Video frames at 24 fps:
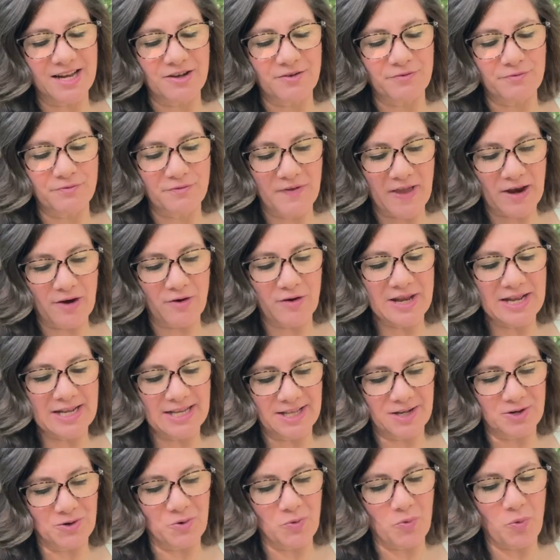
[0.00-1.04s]
a very
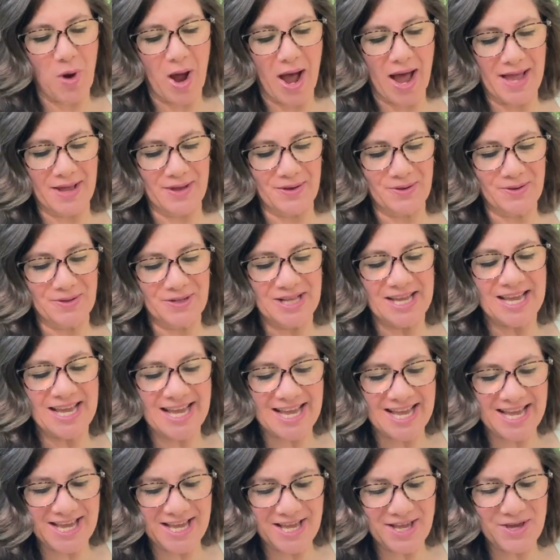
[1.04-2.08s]
little while
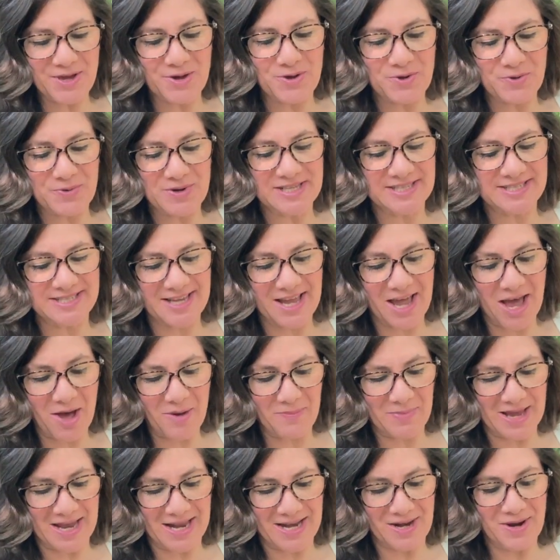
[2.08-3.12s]
he who is
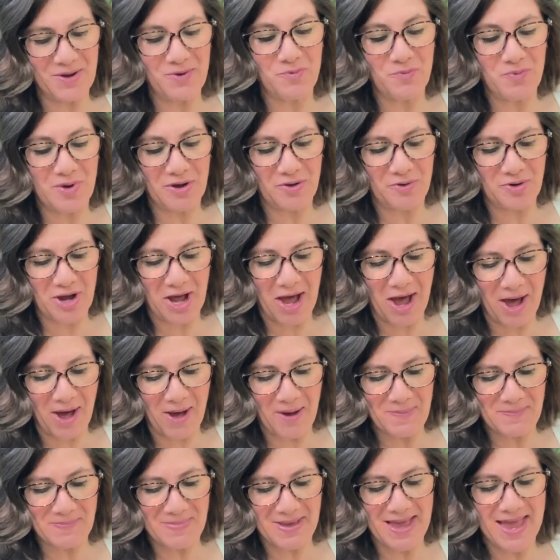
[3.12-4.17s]
coming will
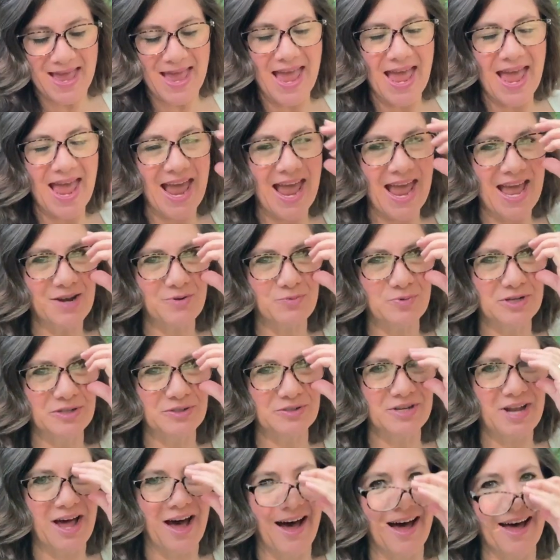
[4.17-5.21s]
come and will
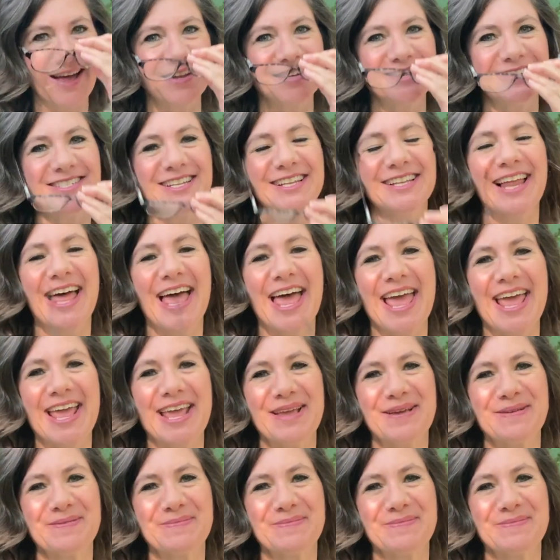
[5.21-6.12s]
not delay.